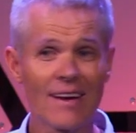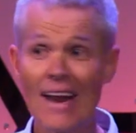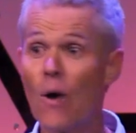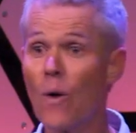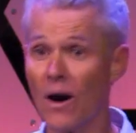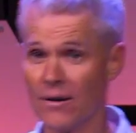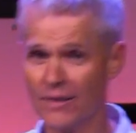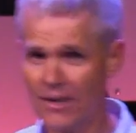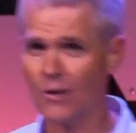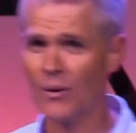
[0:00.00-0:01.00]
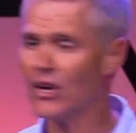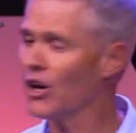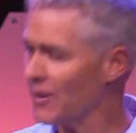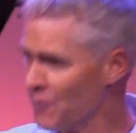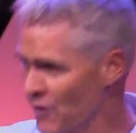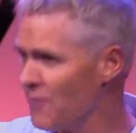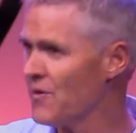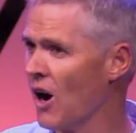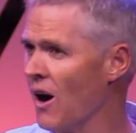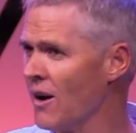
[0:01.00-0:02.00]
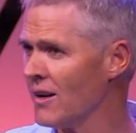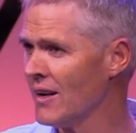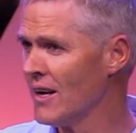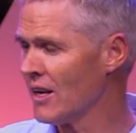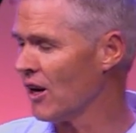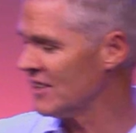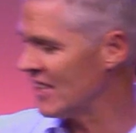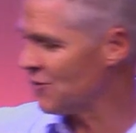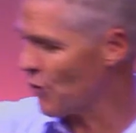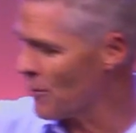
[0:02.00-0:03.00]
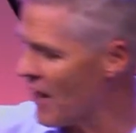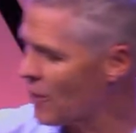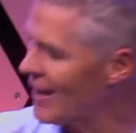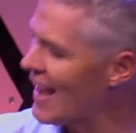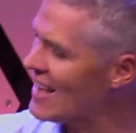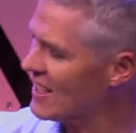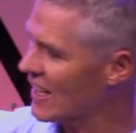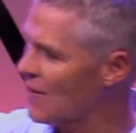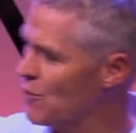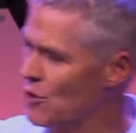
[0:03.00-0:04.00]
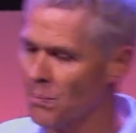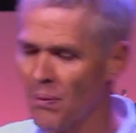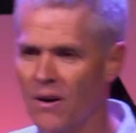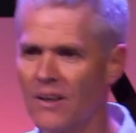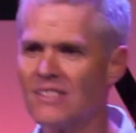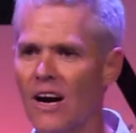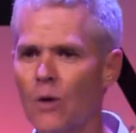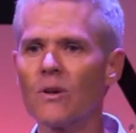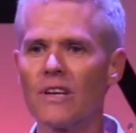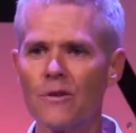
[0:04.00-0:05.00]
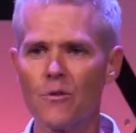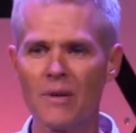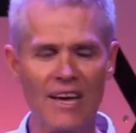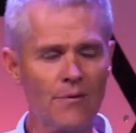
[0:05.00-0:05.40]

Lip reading: Noah. Yeah, when he got off the ark, God says, from now on, as I gave you the plants, I will give you the meat.